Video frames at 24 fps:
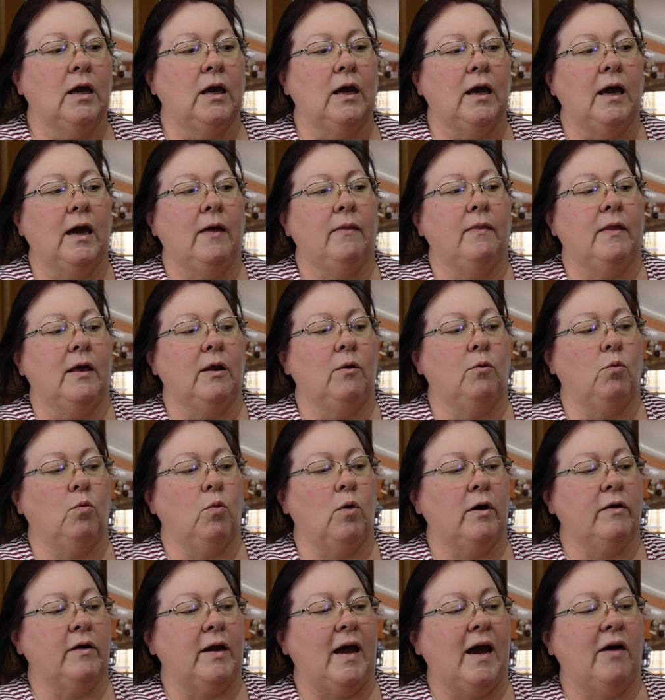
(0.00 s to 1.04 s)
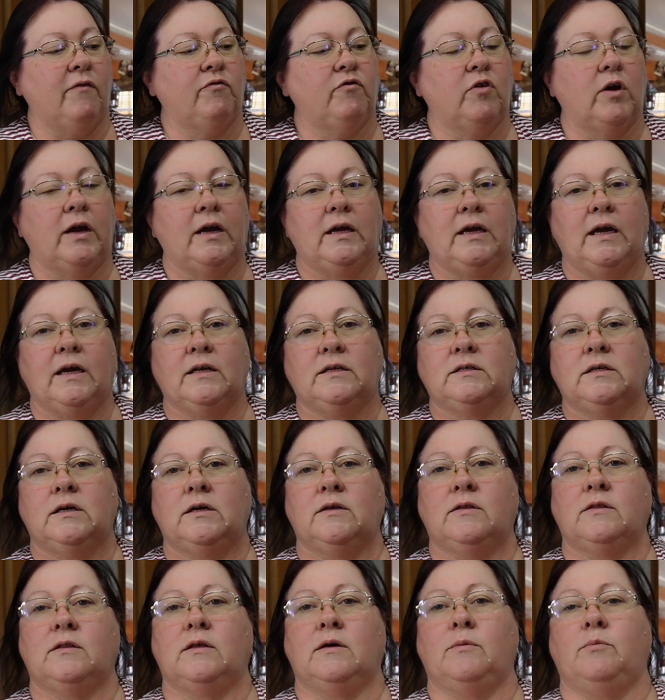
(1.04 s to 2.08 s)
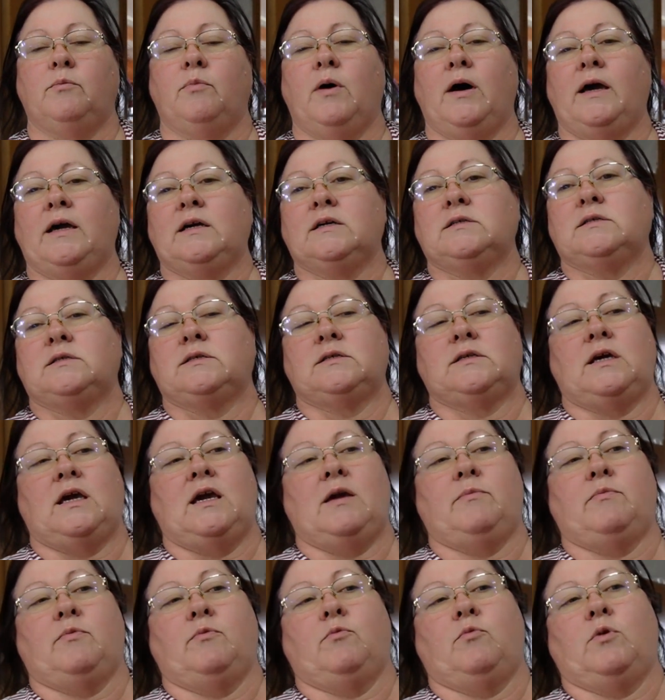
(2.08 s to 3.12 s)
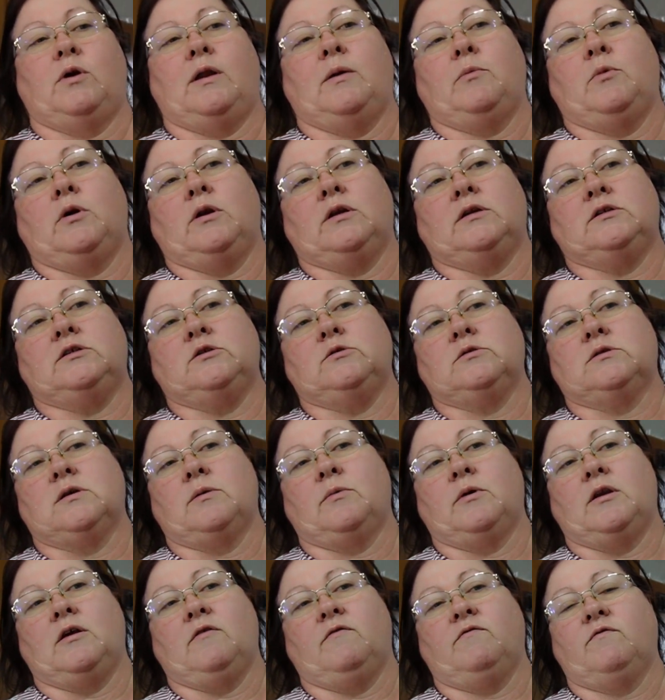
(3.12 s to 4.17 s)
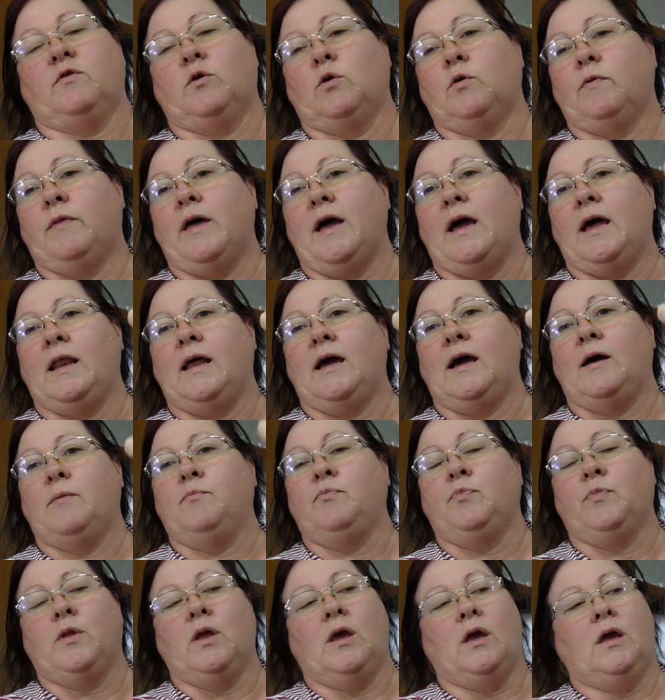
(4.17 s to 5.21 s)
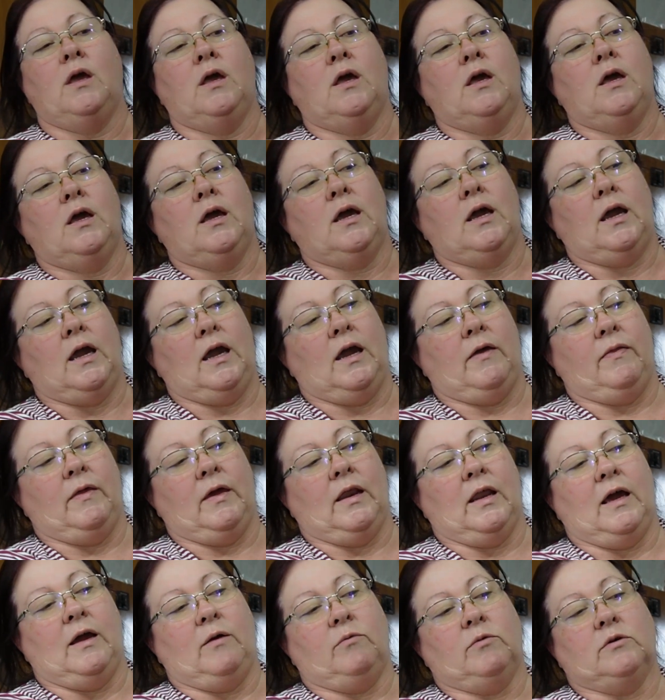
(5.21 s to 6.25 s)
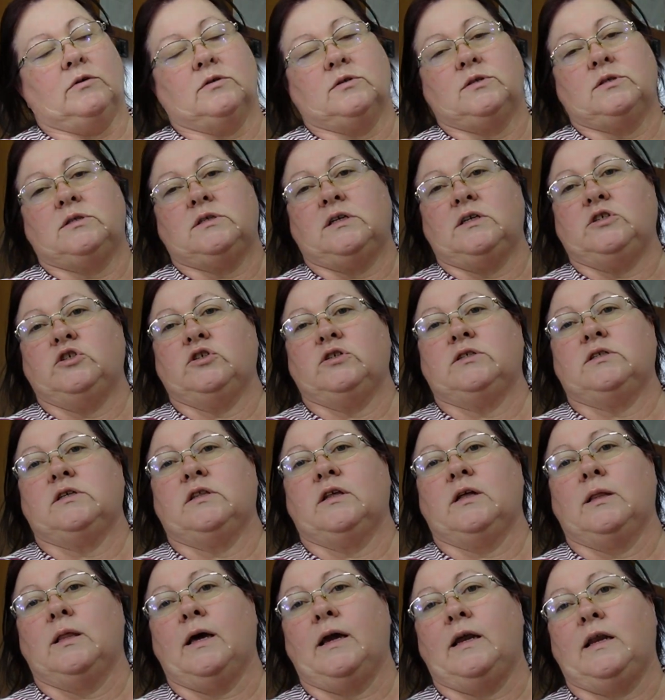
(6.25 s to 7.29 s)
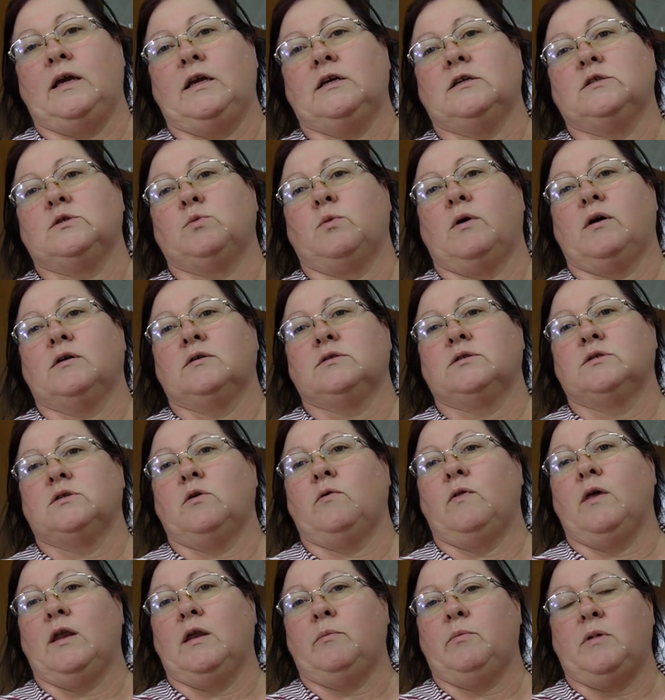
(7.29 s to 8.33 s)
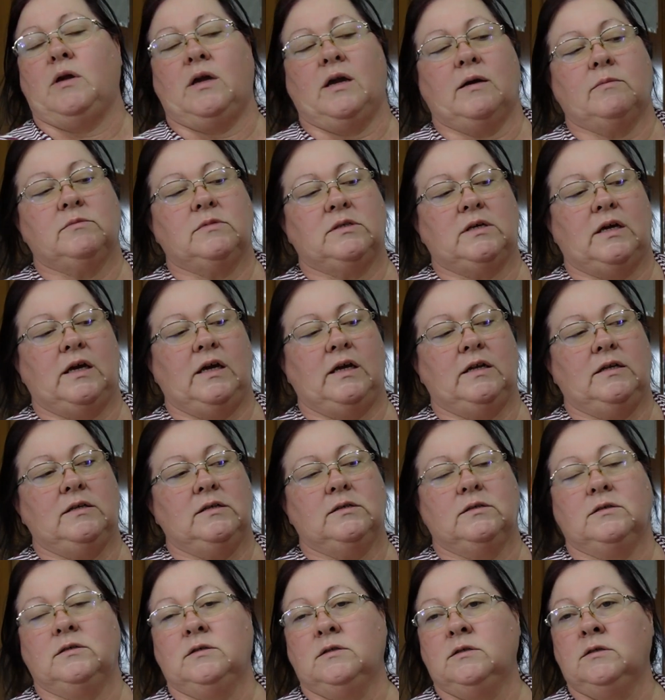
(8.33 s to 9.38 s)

And then after I get the bias tape, what I'm going to do is I'm going to fold that up, and then I will stitch it to the lining as well, so that it becomes a hidden,